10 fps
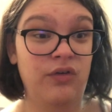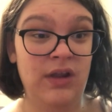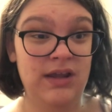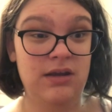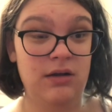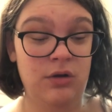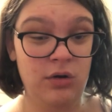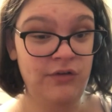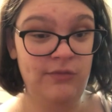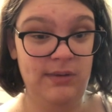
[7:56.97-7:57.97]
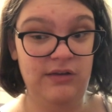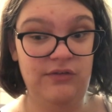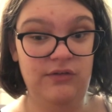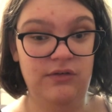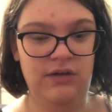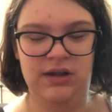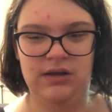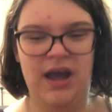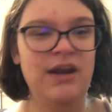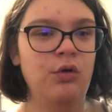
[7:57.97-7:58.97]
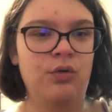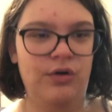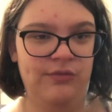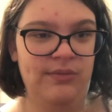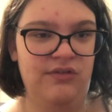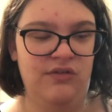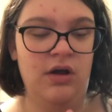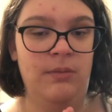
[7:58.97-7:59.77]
like Christmas. Like, I know Christmas is not